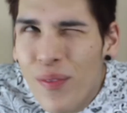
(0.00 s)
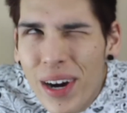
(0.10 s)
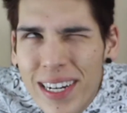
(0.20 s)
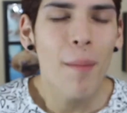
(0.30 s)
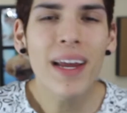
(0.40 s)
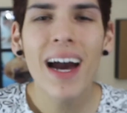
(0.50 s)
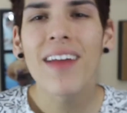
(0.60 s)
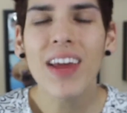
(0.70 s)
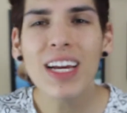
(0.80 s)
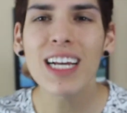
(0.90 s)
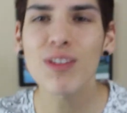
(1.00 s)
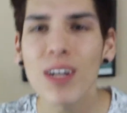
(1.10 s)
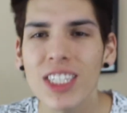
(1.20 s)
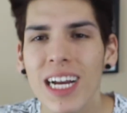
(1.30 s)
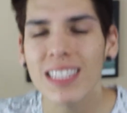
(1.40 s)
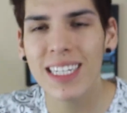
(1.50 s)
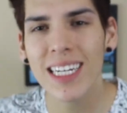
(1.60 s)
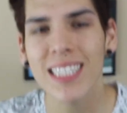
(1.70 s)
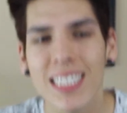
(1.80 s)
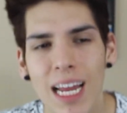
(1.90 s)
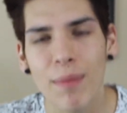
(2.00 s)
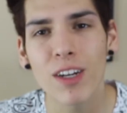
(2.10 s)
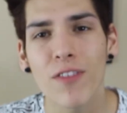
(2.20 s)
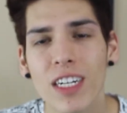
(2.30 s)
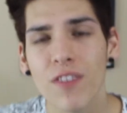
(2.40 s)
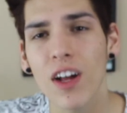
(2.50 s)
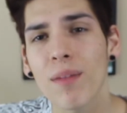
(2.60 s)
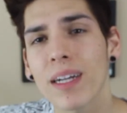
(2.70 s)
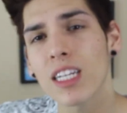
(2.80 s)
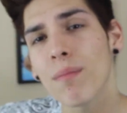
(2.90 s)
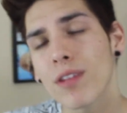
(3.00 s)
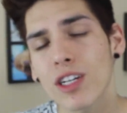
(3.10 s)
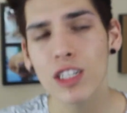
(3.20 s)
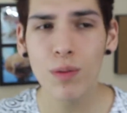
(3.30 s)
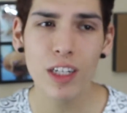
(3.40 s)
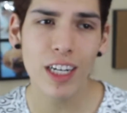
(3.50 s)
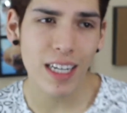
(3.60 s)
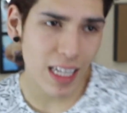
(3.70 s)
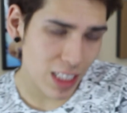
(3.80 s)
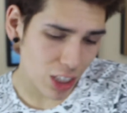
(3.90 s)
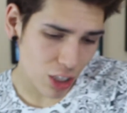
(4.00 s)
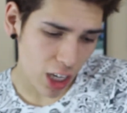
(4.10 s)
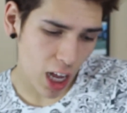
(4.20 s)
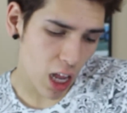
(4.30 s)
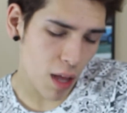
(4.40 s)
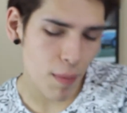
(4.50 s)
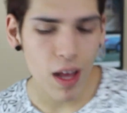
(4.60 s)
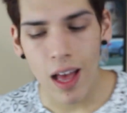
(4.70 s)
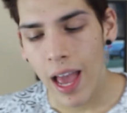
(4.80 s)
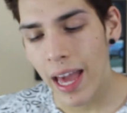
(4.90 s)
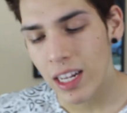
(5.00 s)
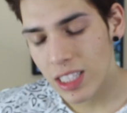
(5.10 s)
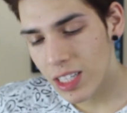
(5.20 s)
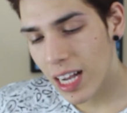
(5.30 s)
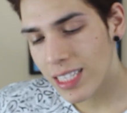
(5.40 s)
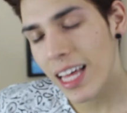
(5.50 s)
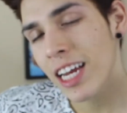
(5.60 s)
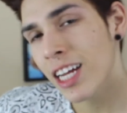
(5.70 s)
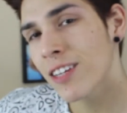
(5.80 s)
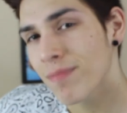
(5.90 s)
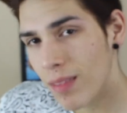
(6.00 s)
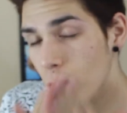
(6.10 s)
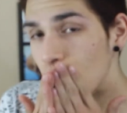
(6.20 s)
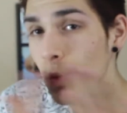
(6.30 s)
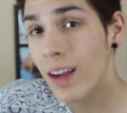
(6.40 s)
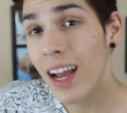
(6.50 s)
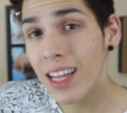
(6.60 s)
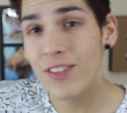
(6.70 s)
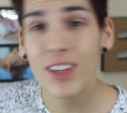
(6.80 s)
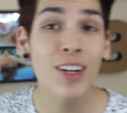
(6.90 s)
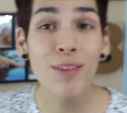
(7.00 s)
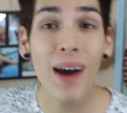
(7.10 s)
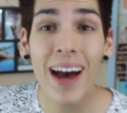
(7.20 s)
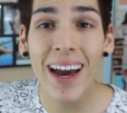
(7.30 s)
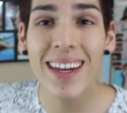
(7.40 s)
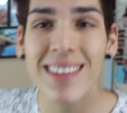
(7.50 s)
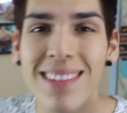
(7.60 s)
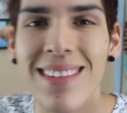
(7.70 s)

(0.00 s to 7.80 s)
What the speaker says: What? But yeah, thank you guys for watching. I'll see you guys next time. And don't forget to follow my Tumblr and Twitter and Instagram. And I'll see you guys later. I love you. Goodbye.